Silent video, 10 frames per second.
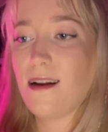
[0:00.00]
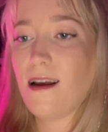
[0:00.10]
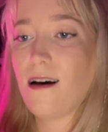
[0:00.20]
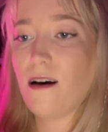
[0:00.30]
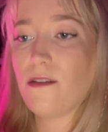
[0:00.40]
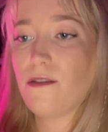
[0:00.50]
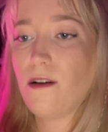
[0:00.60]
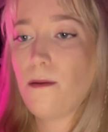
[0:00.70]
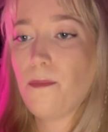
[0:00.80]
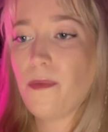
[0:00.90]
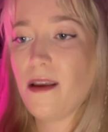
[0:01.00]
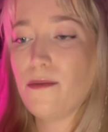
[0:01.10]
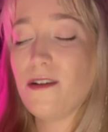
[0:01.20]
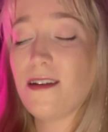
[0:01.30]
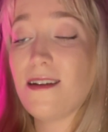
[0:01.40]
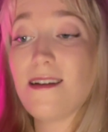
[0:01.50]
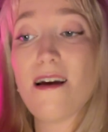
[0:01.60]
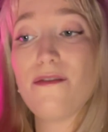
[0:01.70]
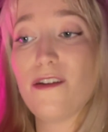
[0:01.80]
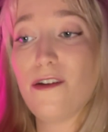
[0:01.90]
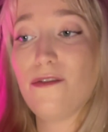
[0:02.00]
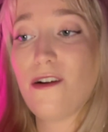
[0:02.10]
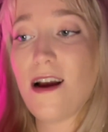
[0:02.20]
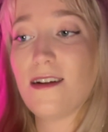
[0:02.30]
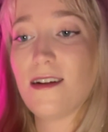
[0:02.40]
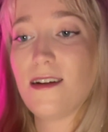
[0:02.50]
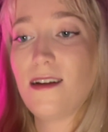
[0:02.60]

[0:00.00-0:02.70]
laugh. It was his nephew, Fred.